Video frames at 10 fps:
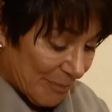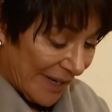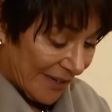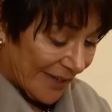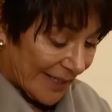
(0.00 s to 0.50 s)

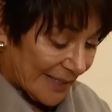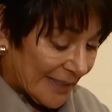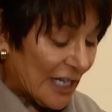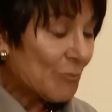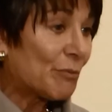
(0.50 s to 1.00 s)
America
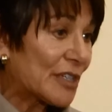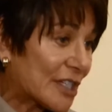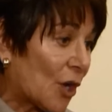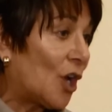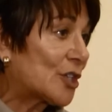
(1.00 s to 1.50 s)

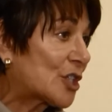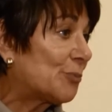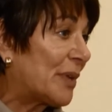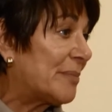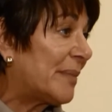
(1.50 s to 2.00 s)
must also
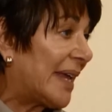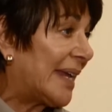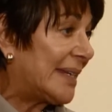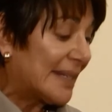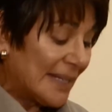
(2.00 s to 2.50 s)
be
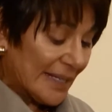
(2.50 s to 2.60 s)
made